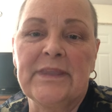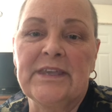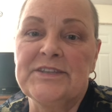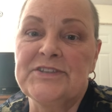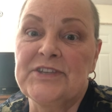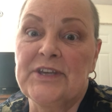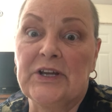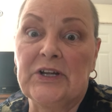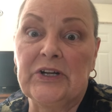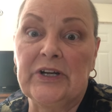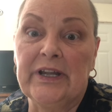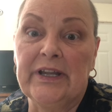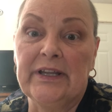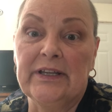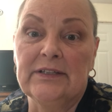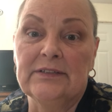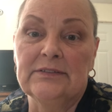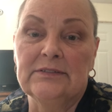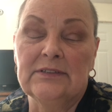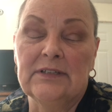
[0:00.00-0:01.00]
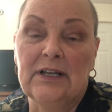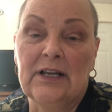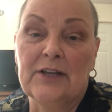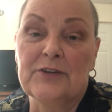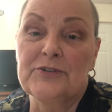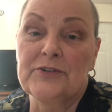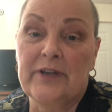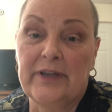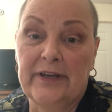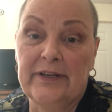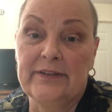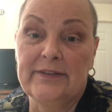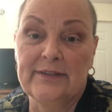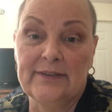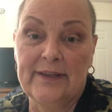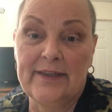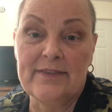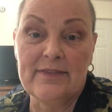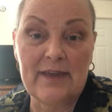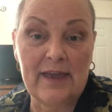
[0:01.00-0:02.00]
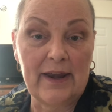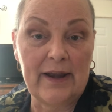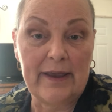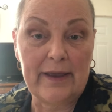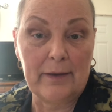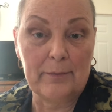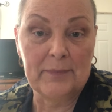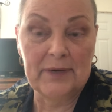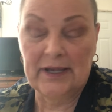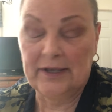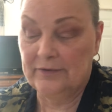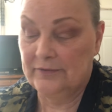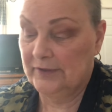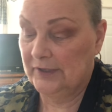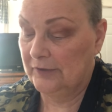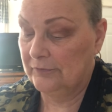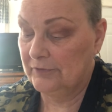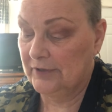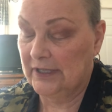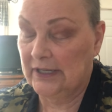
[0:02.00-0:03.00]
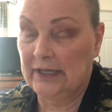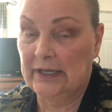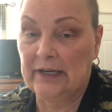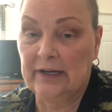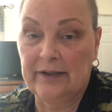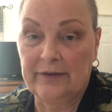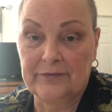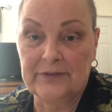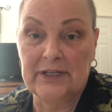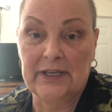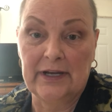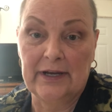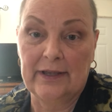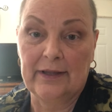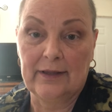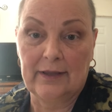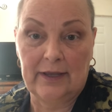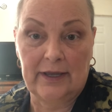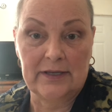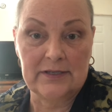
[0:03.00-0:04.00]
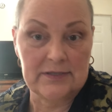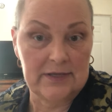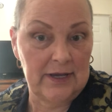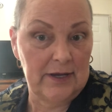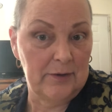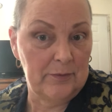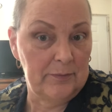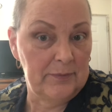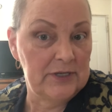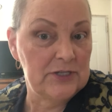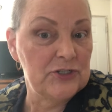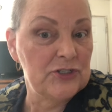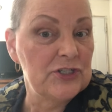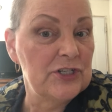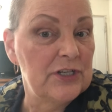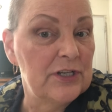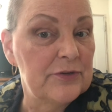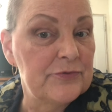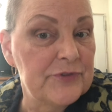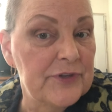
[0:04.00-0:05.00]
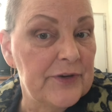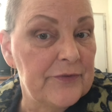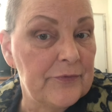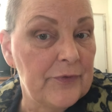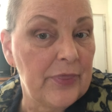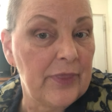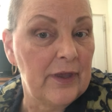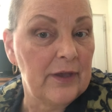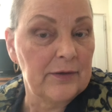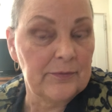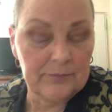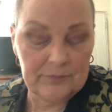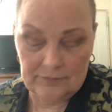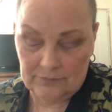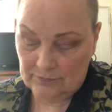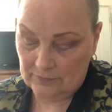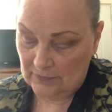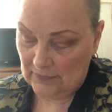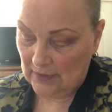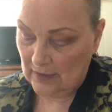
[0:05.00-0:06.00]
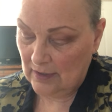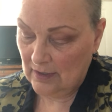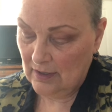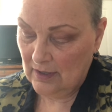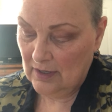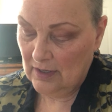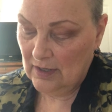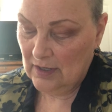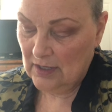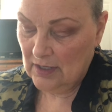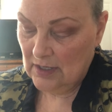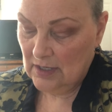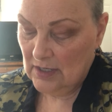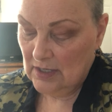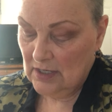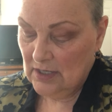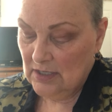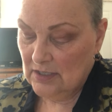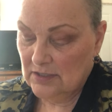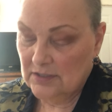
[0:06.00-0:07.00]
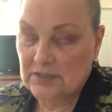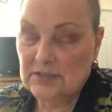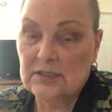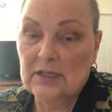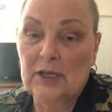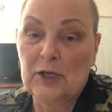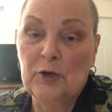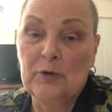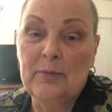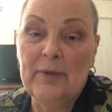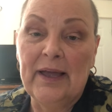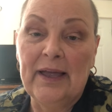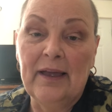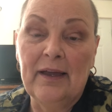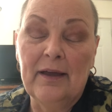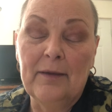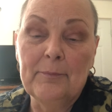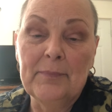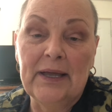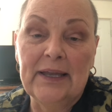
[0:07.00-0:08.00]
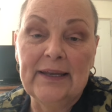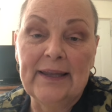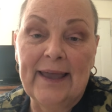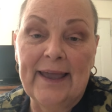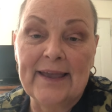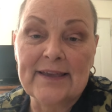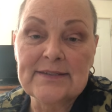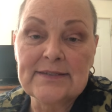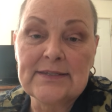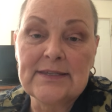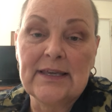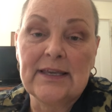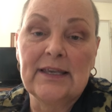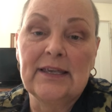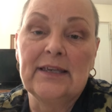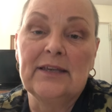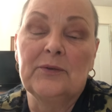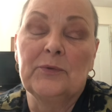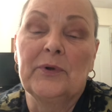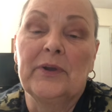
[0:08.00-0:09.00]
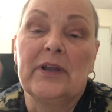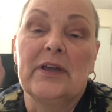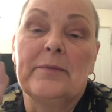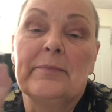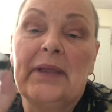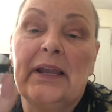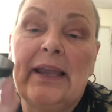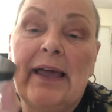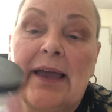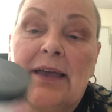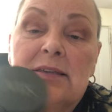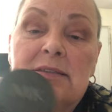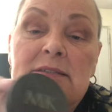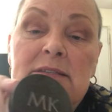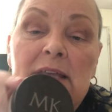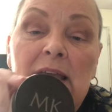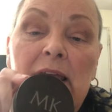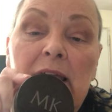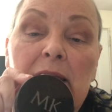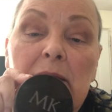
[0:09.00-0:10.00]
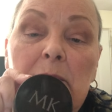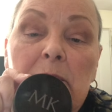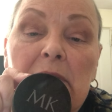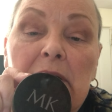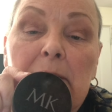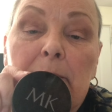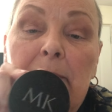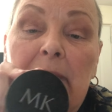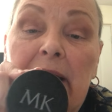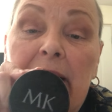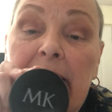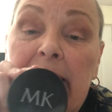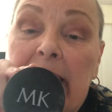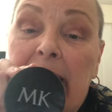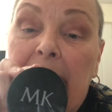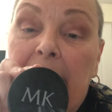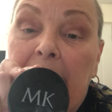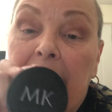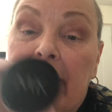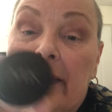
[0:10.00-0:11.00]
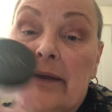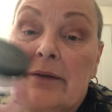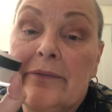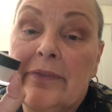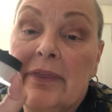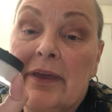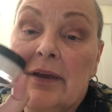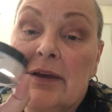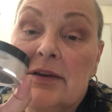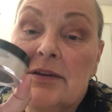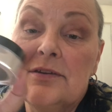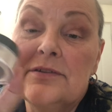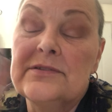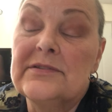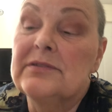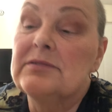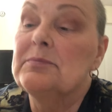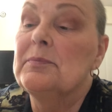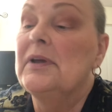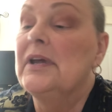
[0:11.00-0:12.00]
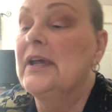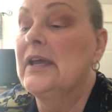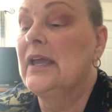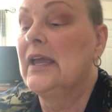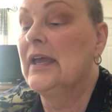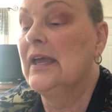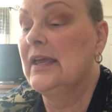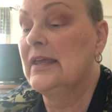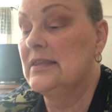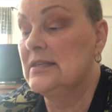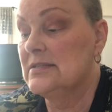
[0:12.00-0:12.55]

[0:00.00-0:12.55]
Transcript: Sorry. I'll try to delete that out, but I don't know if I can. I have to get LK to help me. She knows everything. So my last thing, well, not my last thing, but Mary Kay. Everything I use is Mary Kay.